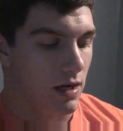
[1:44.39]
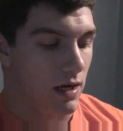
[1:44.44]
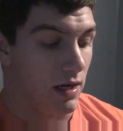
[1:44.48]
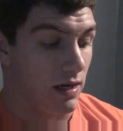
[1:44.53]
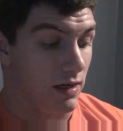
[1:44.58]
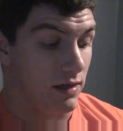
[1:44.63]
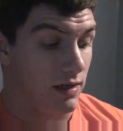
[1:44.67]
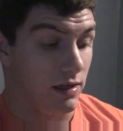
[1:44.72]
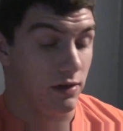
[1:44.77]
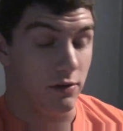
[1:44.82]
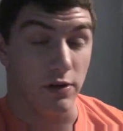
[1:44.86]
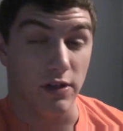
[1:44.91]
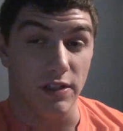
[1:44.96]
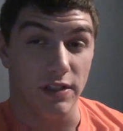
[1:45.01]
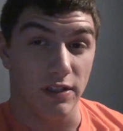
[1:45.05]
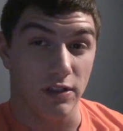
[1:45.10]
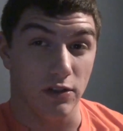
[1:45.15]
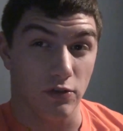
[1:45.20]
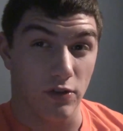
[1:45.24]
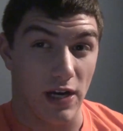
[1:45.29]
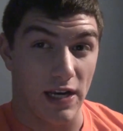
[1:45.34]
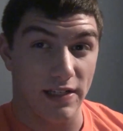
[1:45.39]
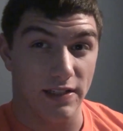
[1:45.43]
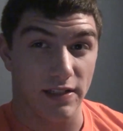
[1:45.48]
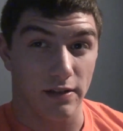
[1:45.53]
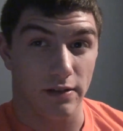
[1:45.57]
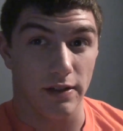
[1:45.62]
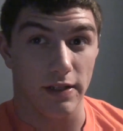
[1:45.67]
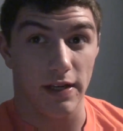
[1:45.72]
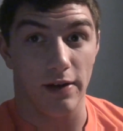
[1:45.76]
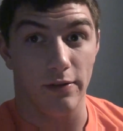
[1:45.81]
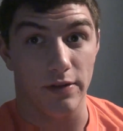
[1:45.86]
and decreasing
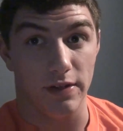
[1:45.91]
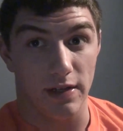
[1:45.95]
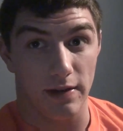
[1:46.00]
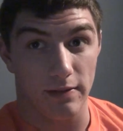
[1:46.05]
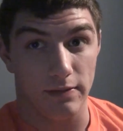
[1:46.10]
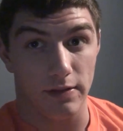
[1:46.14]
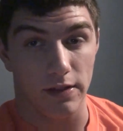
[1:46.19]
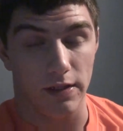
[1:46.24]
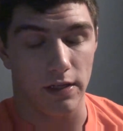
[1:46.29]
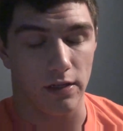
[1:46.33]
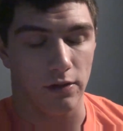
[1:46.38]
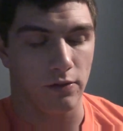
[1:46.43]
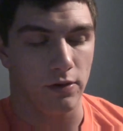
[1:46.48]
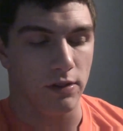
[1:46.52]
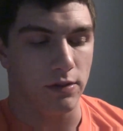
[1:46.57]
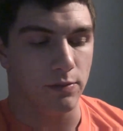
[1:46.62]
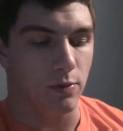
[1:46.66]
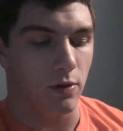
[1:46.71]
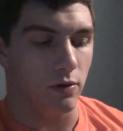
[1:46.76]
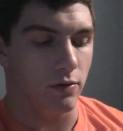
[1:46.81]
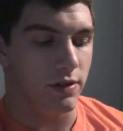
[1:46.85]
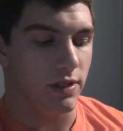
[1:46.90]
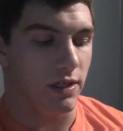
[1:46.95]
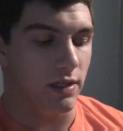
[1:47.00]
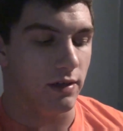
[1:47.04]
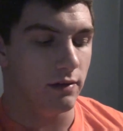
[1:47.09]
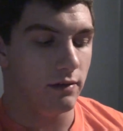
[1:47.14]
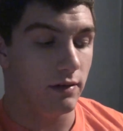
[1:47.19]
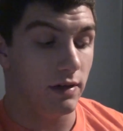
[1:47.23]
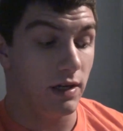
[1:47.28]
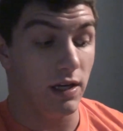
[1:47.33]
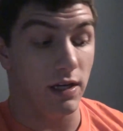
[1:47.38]
drastically, I would definitely increase
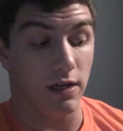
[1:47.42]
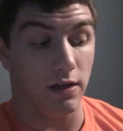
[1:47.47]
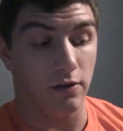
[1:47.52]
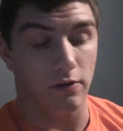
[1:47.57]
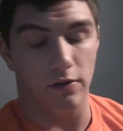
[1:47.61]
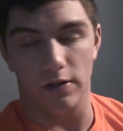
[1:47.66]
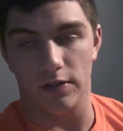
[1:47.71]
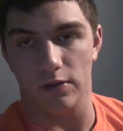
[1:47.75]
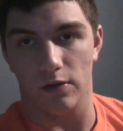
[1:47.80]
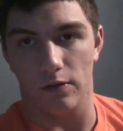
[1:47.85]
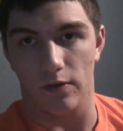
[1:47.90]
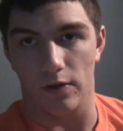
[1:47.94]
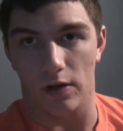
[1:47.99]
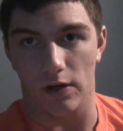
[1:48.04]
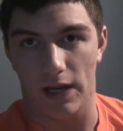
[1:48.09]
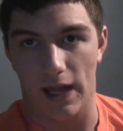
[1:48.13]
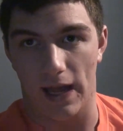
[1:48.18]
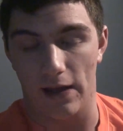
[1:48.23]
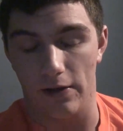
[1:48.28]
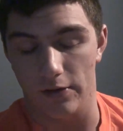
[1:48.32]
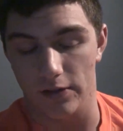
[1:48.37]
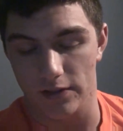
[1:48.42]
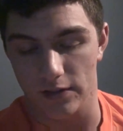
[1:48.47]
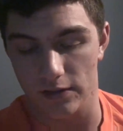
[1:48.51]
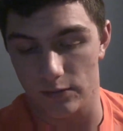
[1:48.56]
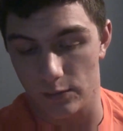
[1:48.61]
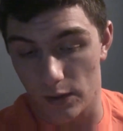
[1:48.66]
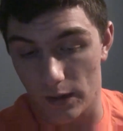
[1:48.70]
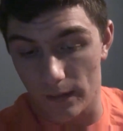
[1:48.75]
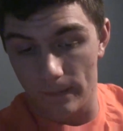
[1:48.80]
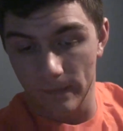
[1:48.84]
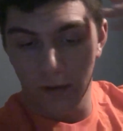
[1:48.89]
protein and increase overall calories
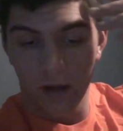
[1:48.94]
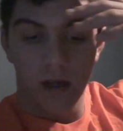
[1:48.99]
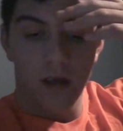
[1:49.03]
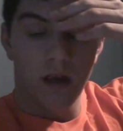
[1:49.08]
as well.